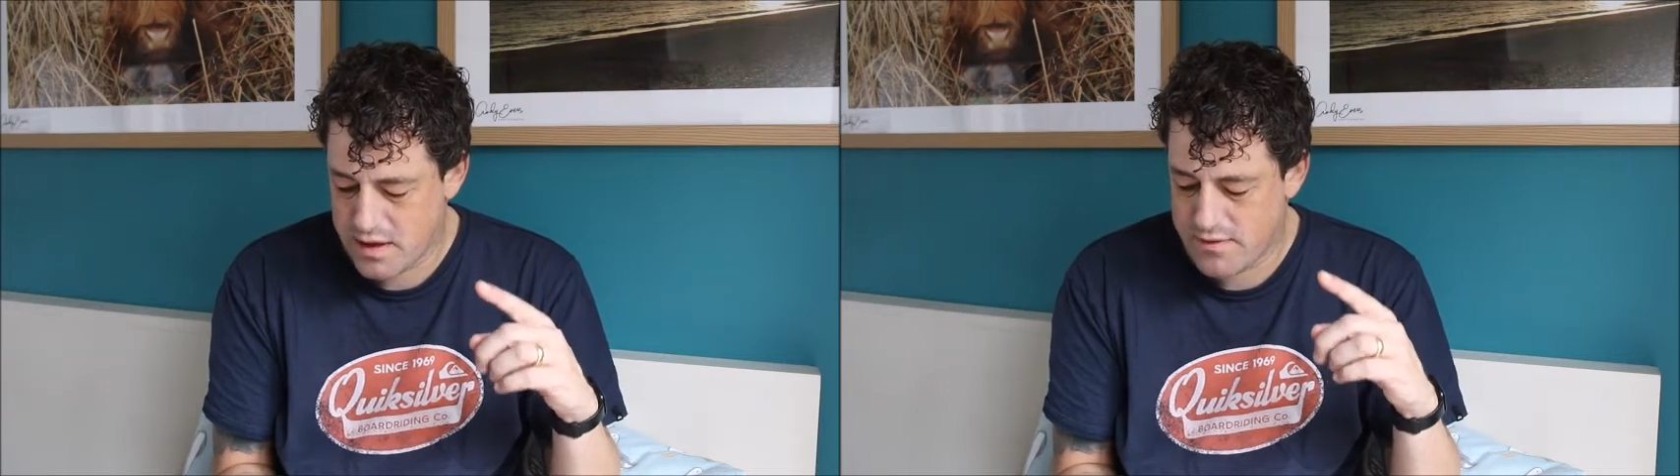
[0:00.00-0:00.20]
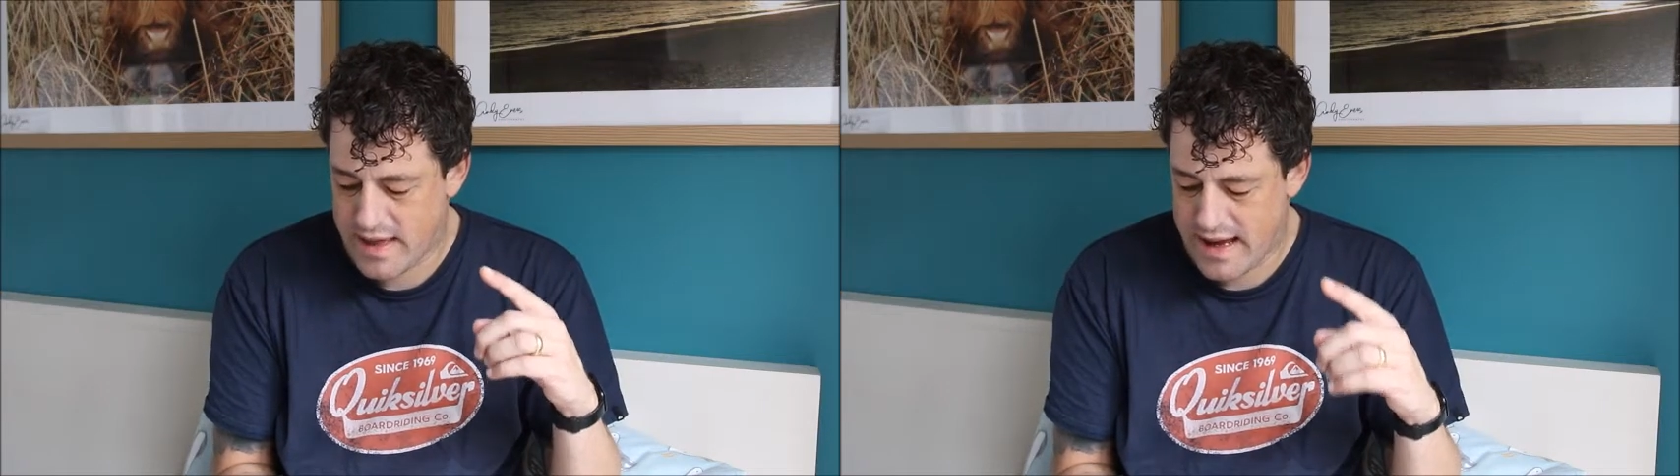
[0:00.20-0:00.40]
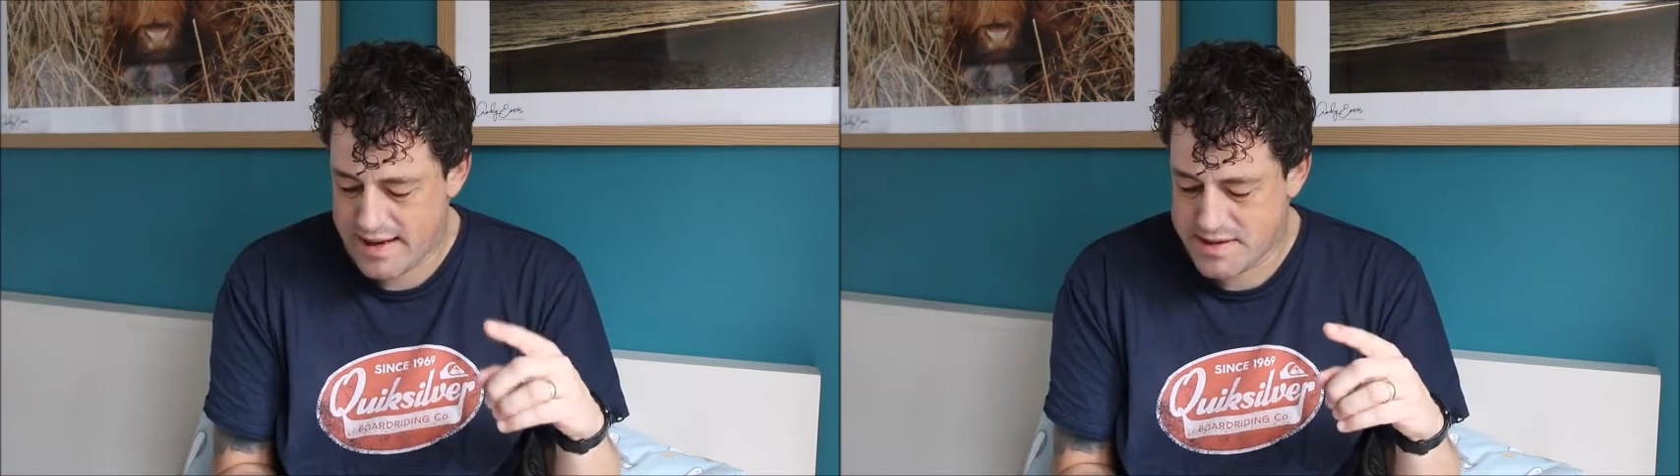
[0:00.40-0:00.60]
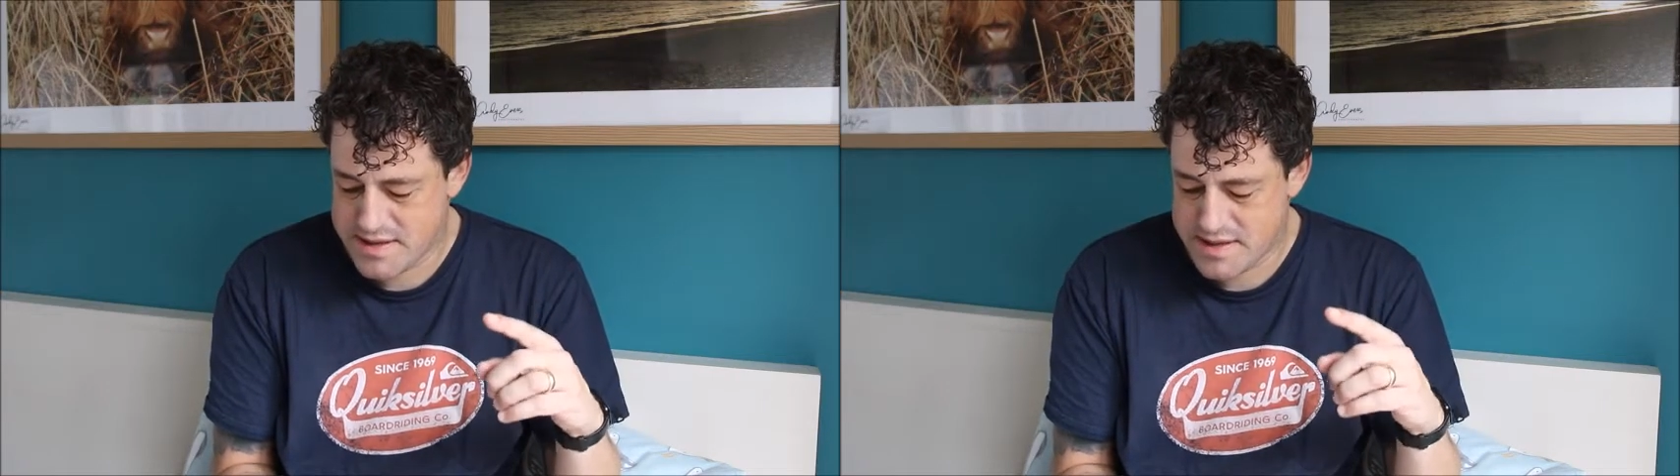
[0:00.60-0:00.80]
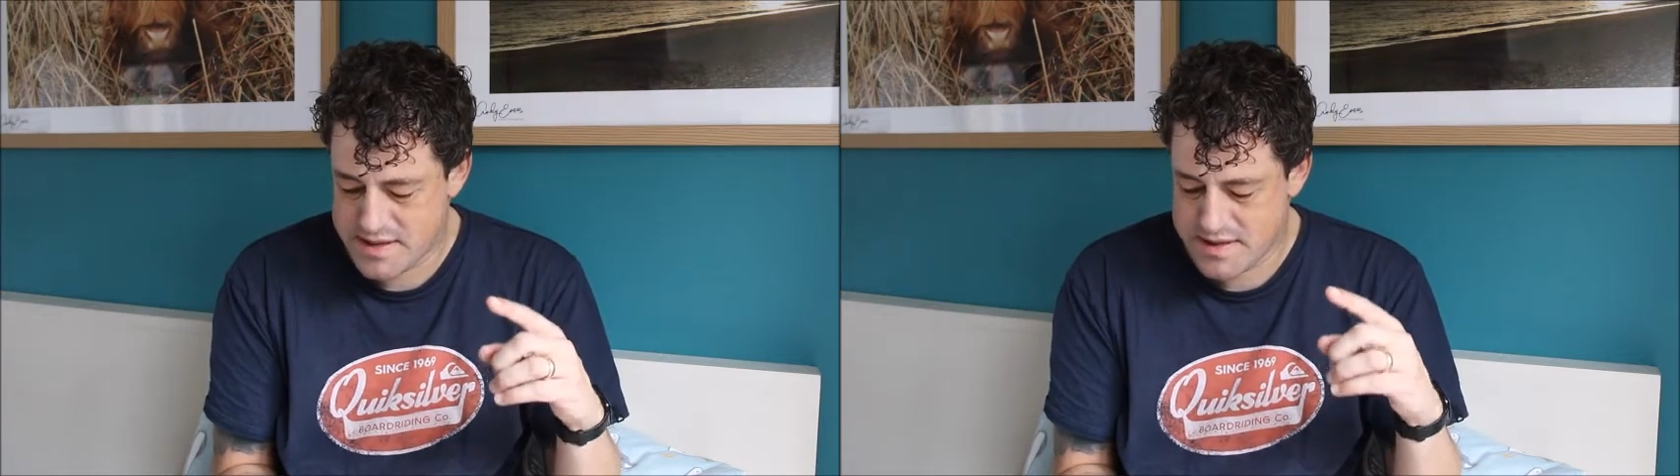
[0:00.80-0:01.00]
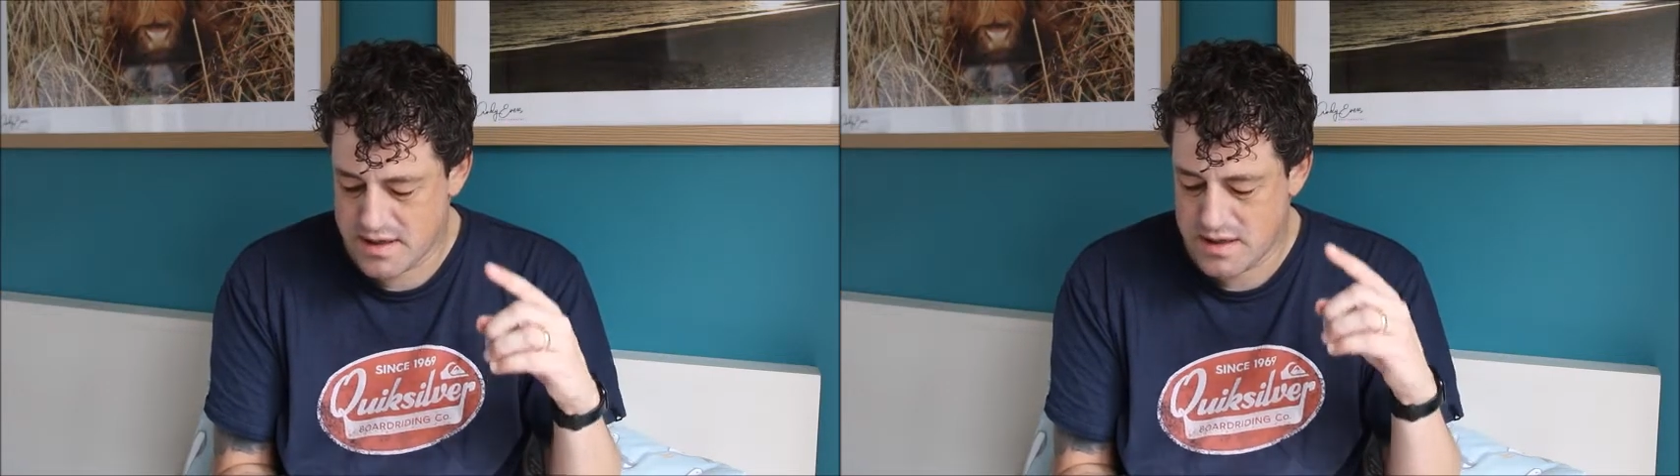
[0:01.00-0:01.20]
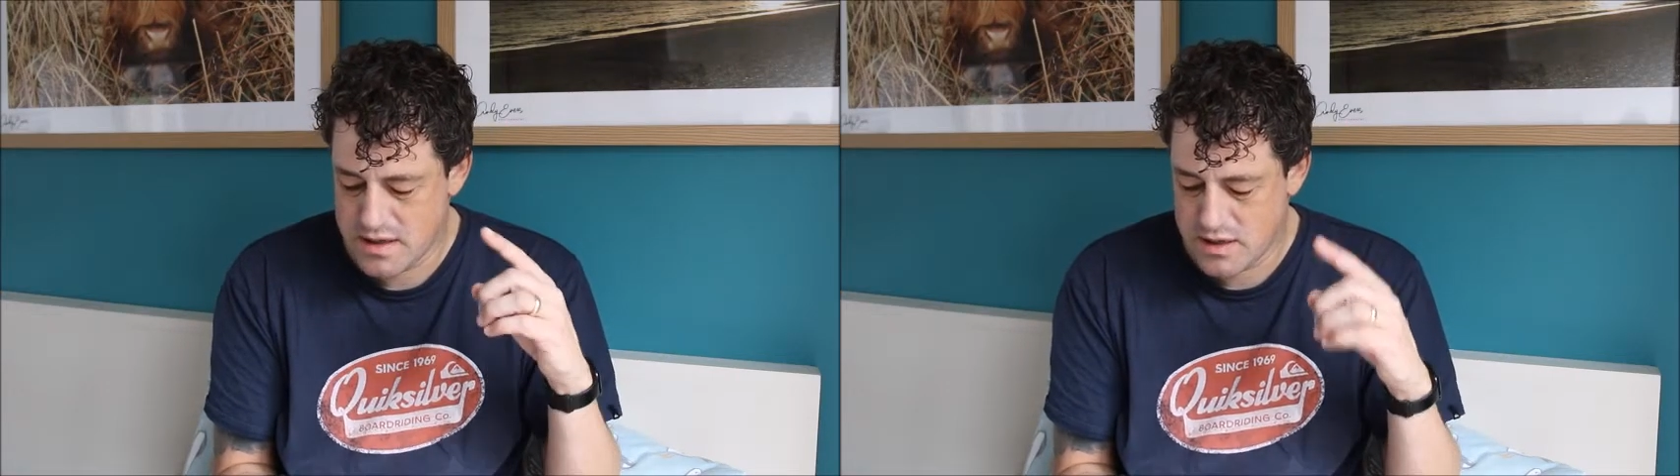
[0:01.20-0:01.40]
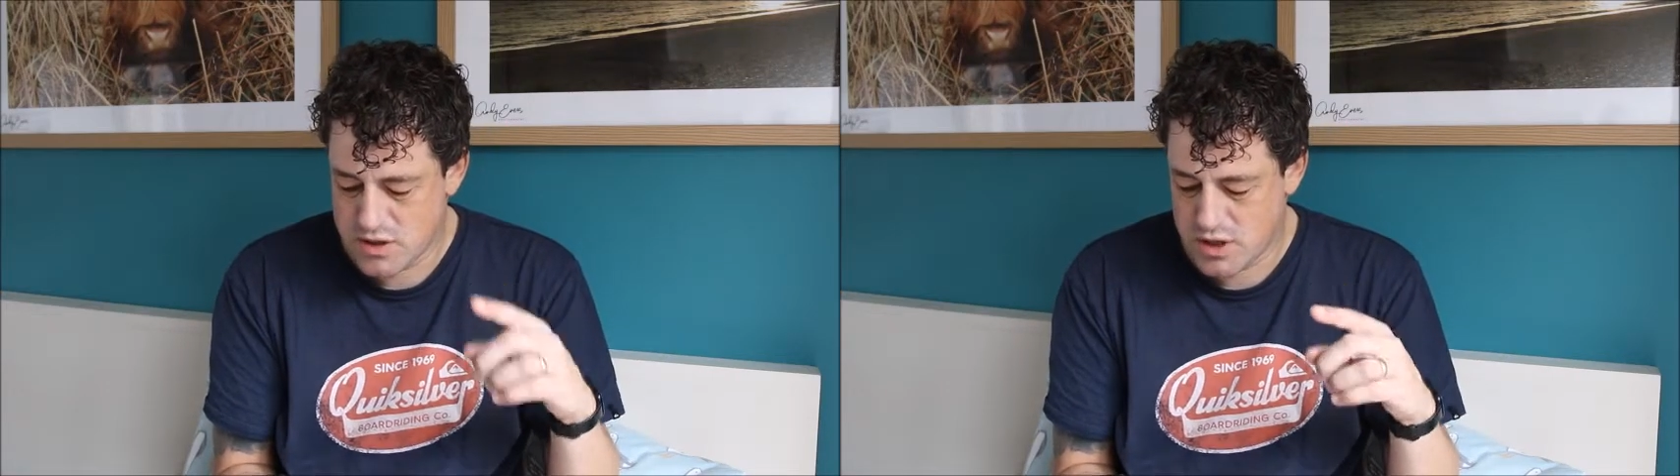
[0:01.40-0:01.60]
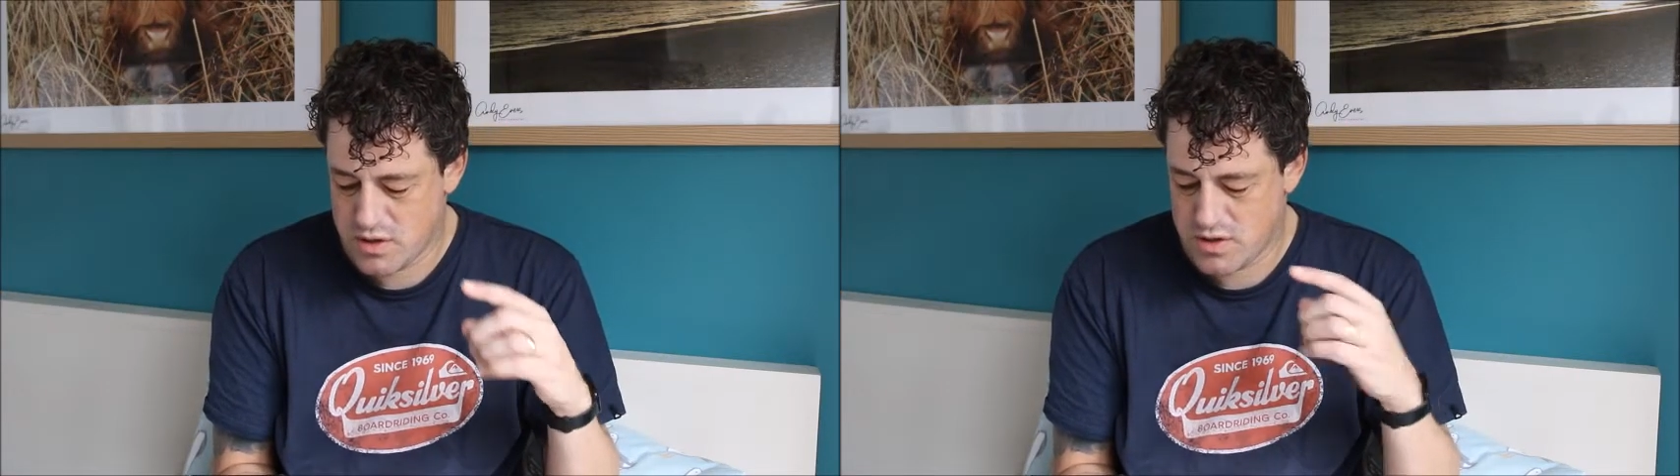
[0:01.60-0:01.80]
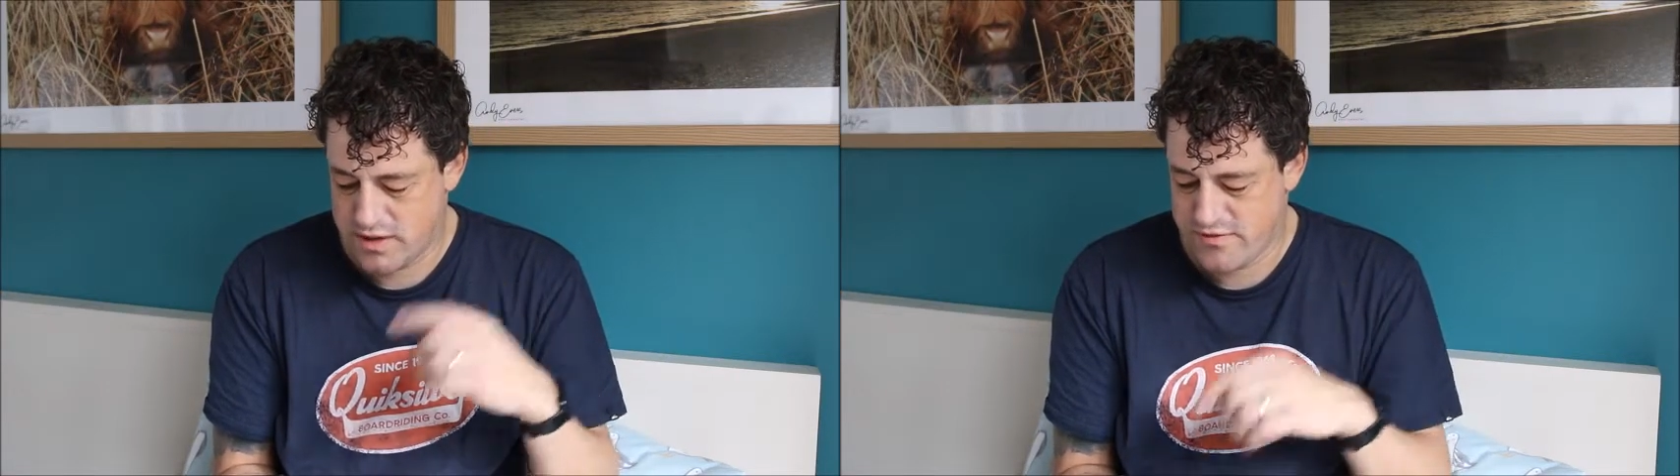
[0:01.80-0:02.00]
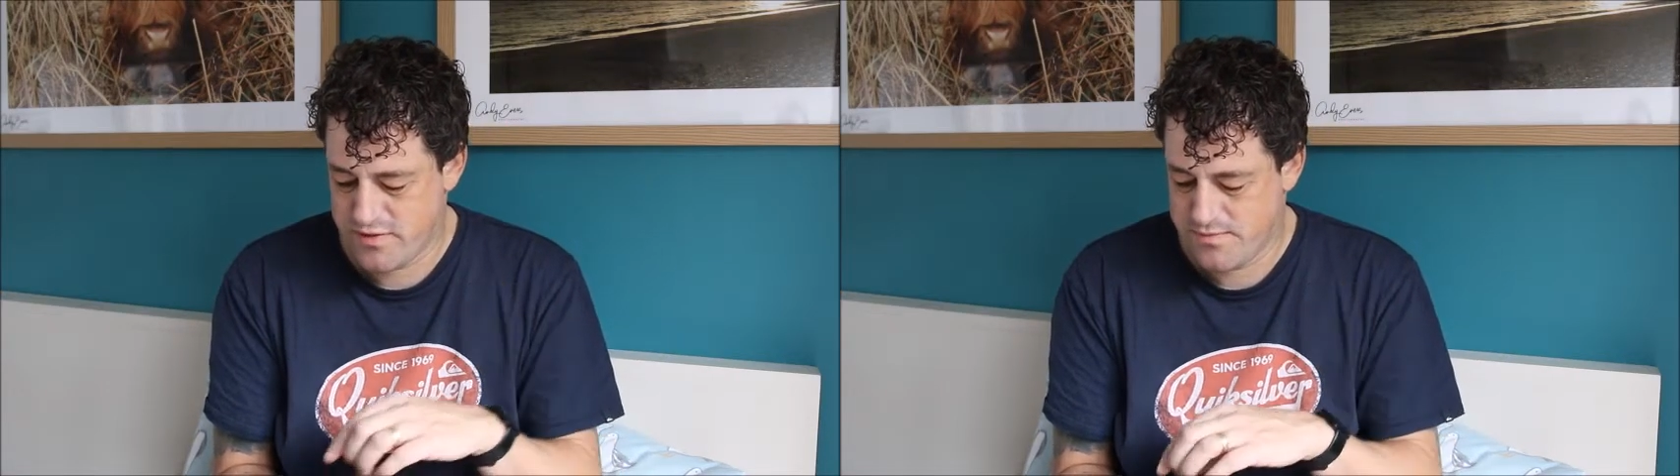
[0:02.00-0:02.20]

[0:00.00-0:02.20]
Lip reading: of their ancestor, Joseph.